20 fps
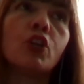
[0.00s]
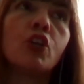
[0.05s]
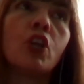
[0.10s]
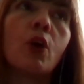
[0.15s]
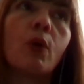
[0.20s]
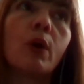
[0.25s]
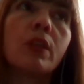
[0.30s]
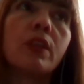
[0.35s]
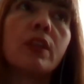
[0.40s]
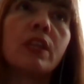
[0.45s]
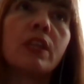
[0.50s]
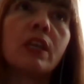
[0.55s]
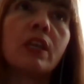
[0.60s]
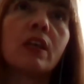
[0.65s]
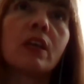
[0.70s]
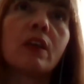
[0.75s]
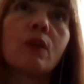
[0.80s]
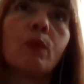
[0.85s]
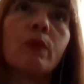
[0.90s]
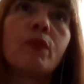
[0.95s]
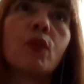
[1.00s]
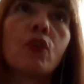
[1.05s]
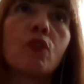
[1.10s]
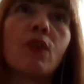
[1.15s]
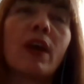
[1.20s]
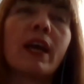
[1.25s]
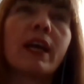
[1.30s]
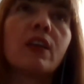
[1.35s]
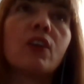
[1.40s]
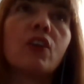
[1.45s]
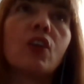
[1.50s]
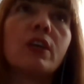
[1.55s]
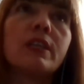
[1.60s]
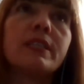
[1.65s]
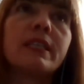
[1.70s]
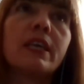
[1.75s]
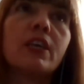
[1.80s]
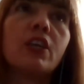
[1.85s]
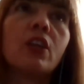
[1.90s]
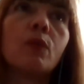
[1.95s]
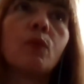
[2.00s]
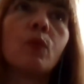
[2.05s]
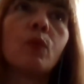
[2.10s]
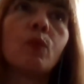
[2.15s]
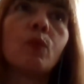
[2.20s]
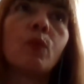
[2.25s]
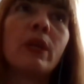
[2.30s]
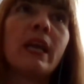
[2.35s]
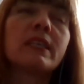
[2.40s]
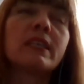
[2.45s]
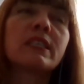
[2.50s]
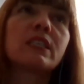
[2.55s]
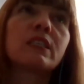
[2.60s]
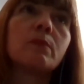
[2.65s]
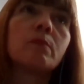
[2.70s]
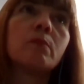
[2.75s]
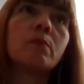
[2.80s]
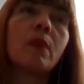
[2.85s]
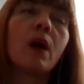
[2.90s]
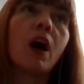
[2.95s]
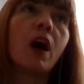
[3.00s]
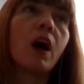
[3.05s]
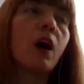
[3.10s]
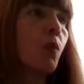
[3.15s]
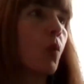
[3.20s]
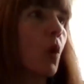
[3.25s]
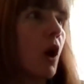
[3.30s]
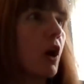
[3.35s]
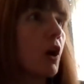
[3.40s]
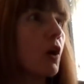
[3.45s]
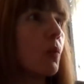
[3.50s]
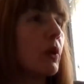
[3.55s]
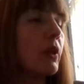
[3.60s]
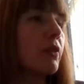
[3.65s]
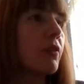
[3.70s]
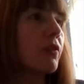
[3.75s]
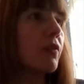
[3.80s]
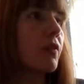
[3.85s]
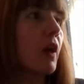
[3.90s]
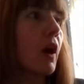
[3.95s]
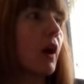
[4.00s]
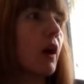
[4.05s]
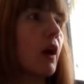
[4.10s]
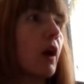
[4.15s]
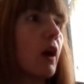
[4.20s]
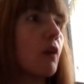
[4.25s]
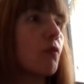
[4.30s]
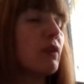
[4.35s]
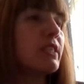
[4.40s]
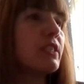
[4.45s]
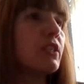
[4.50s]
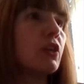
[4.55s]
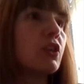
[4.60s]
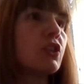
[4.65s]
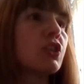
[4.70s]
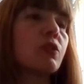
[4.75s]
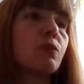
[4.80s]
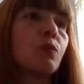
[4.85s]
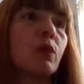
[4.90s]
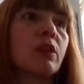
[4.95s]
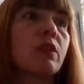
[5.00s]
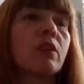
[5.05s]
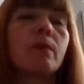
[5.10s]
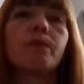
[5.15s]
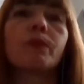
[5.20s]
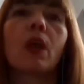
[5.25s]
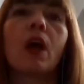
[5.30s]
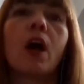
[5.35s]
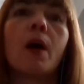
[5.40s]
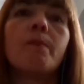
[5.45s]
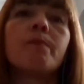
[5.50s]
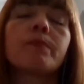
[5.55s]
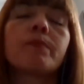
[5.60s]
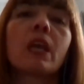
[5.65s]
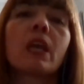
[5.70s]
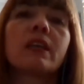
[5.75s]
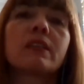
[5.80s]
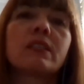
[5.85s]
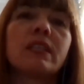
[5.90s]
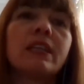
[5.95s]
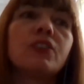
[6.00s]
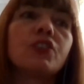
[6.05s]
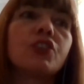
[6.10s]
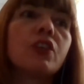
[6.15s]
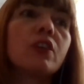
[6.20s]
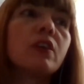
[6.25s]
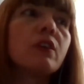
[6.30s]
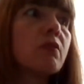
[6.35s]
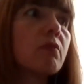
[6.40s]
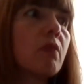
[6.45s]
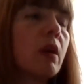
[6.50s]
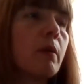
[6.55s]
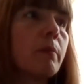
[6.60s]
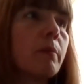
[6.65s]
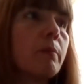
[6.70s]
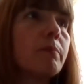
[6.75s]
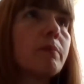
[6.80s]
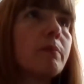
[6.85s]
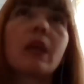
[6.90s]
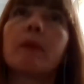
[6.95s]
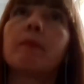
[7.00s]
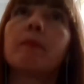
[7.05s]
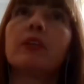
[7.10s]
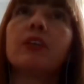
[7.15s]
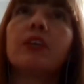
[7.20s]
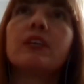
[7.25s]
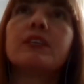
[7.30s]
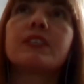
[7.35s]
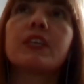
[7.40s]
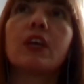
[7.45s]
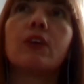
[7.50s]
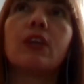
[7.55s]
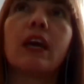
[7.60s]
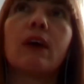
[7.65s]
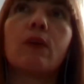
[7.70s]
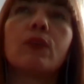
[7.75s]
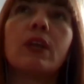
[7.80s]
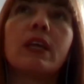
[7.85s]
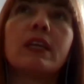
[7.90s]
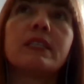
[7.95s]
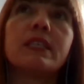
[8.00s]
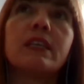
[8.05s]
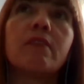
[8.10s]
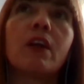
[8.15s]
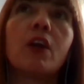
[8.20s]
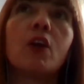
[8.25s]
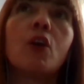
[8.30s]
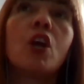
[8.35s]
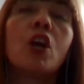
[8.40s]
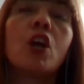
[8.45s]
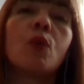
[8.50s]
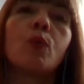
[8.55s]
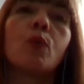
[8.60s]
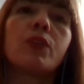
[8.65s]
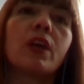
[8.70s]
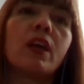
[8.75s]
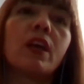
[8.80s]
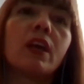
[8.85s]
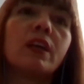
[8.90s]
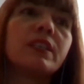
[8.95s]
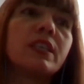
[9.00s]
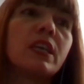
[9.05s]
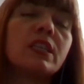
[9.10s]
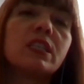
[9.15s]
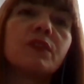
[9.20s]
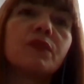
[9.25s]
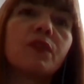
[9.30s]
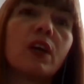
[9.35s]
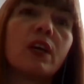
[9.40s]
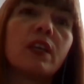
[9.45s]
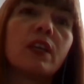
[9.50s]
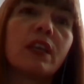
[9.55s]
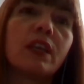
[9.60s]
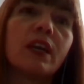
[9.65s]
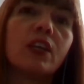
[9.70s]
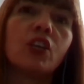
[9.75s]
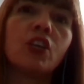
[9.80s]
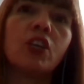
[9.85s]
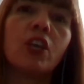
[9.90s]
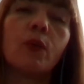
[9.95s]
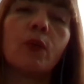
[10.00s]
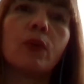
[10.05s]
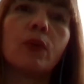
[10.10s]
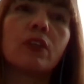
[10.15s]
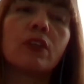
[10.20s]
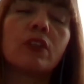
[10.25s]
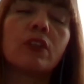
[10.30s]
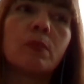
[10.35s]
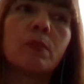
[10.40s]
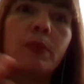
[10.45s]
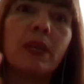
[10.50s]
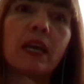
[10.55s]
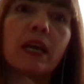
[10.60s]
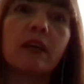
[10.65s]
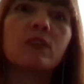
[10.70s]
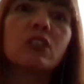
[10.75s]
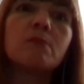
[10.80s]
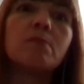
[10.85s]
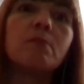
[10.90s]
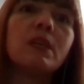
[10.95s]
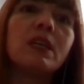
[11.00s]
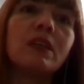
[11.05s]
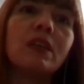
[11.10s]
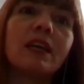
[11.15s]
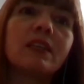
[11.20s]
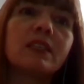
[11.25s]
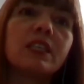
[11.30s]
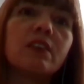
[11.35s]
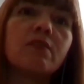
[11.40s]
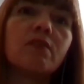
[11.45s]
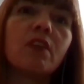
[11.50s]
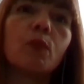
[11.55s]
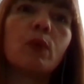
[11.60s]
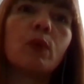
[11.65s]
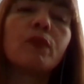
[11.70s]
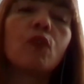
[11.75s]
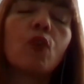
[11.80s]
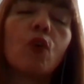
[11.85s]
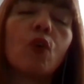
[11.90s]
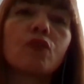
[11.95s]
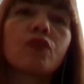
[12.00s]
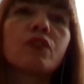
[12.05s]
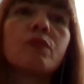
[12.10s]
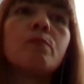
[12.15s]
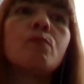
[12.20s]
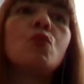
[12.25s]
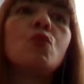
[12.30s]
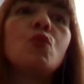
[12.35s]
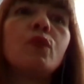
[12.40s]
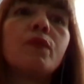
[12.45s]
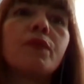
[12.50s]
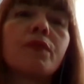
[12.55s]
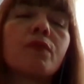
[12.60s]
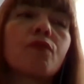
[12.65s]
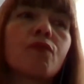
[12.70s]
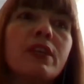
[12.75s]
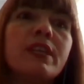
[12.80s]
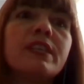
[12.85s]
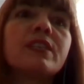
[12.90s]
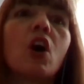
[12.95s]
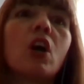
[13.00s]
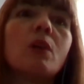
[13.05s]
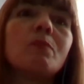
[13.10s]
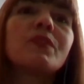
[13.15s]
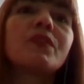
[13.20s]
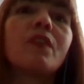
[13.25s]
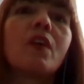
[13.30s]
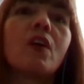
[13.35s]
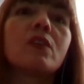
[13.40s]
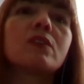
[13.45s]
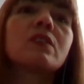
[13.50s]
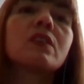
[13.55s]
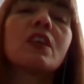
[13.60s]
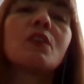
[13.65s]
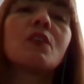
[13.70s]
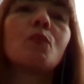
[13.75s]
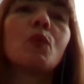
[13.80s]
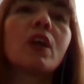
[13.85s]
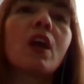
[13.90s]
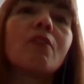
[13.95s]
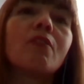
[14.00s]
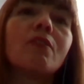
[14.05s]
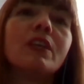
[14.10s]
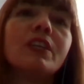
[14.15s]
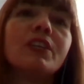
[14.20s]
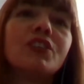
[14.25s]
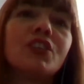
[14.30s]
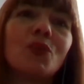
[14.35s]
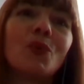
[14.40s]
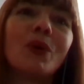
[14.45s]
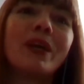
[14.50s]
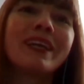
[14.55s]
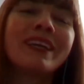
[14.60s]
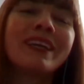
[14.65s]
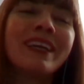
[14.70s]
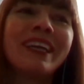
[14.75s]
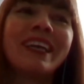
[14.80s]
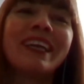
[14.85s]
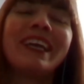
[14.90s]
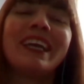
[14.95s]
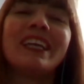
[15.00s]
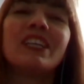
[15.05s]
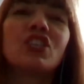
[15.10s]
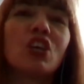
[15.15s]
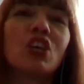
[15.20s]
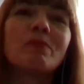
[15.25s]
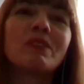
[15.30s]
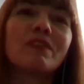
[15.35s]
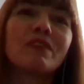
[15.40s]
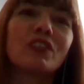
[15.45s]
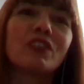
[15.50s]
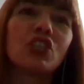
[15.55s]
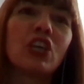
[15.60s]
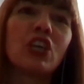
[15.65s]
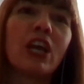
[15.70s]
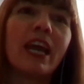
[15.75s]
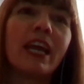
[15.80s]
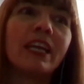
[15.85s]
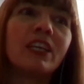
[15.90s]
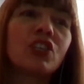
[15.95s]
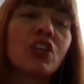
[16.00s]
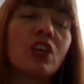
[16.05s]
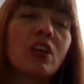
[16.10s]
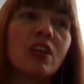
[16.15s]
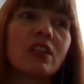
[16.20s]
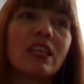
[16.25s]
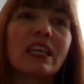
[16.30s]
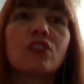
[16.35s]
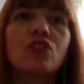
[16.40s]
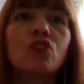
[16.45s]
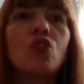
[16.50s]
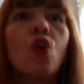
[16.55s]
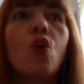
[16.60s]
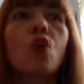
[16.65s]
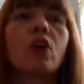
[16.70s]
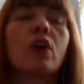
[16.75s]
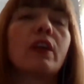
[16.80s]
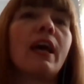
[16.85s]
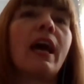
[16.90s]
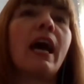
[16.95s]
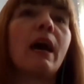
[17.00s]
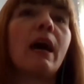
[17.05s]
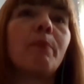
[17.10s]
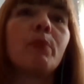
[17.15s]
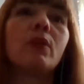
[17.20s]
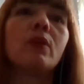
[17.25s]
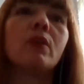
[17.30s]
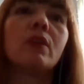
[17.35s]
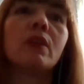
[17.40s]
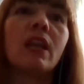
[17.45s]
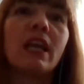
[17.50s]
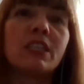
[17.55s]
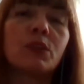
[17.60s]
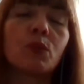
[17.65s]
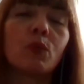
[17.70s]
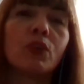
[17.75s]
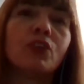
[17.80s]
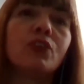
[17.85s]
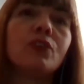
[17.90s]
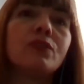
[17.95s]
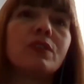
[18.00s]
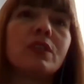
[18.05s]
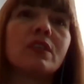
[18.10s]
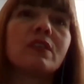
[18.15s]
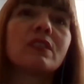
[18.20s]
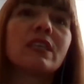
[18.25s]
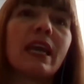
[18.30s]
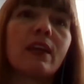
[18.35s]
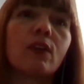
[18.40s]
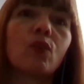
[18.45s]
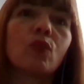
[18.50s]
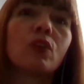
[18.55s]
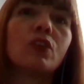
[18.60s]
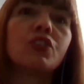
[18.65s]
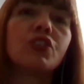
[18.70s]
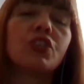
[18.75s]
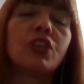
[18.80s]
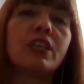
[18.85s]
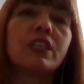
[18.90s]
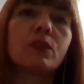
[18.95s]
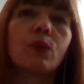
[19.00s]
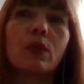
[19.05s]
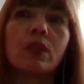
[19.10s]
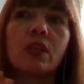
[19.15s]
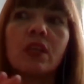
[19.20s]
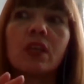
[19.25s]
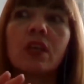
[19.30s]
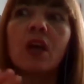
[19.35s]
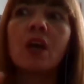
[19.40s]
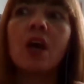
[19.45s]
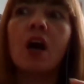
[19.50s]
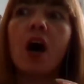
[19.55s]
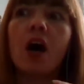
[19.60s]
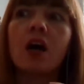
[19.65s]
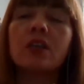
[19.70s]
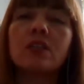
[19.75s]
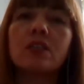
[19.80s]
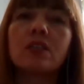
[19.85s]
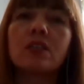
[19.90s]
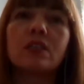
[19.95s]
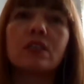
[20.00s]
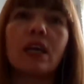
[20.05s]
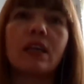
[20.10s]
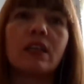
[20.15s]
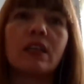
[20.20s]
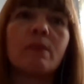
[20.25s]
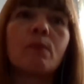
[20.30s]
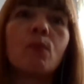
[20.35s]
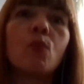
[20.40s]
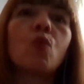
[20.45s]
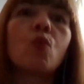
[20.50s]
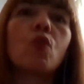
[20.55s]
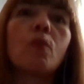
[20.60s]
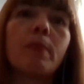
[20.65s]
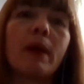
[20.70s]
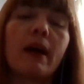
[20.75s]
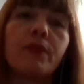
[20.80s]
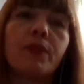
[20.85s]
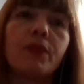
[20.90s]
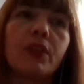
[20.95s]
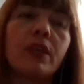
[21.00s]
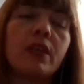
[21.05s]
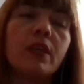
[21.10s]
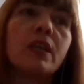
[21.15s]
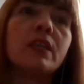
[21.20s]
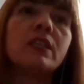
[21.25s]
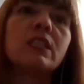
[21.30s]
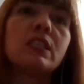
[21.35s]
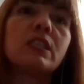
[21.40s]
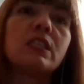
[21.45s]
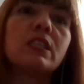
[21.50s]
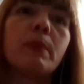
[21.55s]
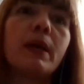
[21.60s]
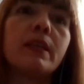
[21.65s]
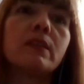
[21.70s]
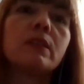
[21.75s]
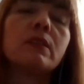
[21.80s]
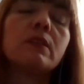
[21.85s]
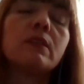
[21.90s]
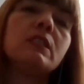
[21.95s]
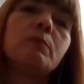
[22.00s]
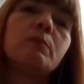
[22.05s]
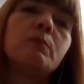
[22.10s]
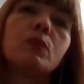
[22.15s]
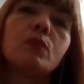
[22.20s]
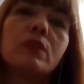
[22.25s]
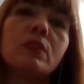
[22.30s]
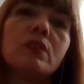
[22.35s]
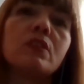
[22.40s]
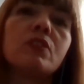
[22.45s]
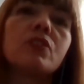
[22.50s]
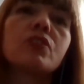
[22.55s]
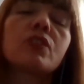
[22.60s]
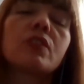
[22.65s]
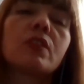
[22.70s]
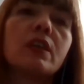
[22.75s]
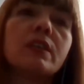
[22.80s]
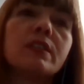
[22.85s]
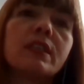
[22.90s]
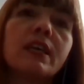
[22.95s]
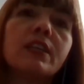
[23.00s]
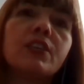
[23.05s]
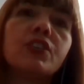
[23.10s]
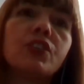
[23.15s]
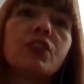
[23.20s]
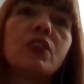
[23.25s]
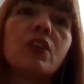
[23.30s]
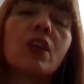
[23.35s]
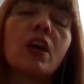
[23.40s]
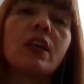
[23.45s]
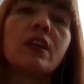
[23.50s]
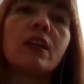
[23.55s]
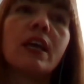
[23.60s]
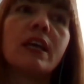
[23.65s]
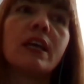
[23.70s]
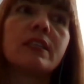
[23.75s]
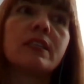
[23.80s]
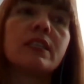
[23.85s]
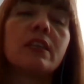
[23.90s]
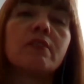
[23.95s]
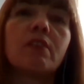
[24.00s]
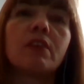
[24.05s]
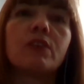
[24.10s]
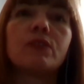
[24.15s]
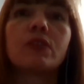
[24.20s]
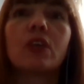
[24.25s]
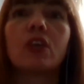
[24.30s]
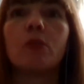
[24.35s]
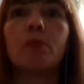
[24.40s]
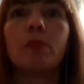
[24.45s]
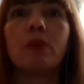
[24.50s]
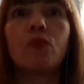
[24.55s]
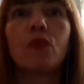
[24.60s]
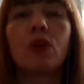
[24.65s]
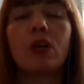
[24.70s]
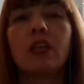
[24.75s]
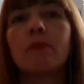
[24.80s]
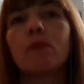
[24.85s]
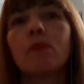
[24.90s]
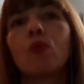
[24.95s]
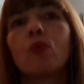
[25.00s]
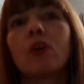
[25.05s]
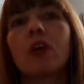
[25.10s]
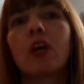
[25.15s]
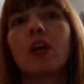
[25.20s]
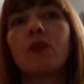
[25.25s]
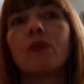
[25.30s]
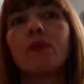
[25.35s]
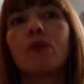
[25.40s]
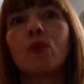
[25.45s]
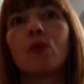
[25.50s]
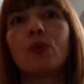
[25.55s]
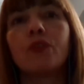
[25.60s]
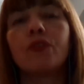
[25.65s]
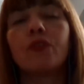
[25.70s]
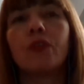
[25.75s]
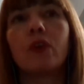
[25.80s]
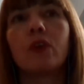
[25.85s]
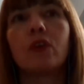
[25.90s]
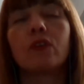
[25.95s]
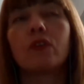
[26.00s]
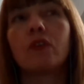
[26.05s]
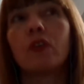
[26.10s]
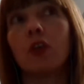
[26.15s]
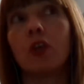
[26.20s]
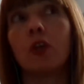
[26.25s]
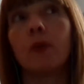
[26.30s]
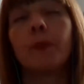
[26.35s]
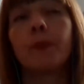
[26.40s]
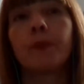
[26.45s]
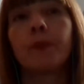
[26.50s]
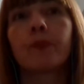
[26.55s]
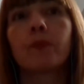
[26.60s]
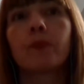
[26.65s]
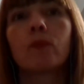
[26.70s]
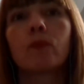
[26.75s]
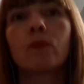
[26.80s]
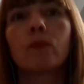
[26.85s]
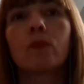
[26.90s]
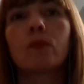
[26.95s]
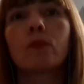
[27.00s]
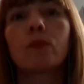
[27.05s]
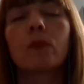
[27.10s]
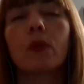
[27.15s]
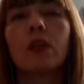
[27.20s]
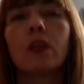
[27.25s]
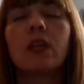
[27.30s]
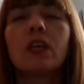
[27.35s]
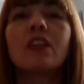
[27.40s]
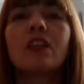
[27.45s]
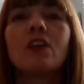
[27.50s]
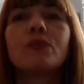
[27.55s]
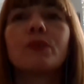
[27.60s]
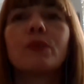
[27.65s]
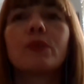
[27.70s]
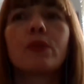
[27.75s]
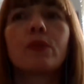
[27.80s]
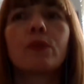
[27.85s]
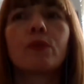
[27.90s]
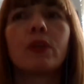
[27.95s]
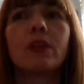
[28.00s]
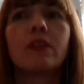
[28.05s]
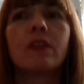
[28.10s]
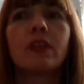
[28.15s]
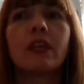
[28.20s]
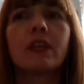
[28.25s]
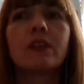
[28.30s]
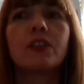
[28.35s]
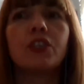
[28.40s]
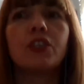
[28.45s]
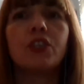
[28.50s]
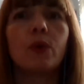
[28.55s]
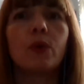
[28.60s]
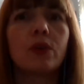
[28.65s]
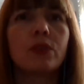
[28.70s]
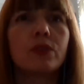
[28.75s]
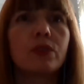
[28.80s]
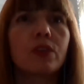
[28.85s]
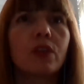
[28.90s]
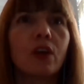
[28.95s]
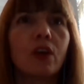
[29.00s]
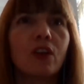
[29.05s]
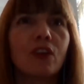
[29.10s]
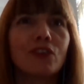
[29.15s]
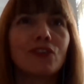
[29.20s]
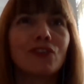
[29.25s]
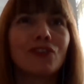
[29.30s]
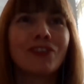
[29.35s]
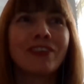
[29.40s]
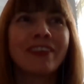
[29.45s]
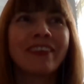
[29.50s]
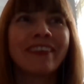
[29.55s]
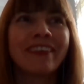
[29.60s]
But, you know, I think we've got to recognise that, you know, we had some work with research with Accenture a couple of years ago now on net zero, where they identified that, you know, to be able to meet net zero, we've got to move 3 times faster than we're currently doing in terms of the change. That's not going to happen unless we're using technology. So I think understanding more about the interdependencies between digitalisation and net zero is going to be really important going forward too. I think those were the 3 things you asked, Carla.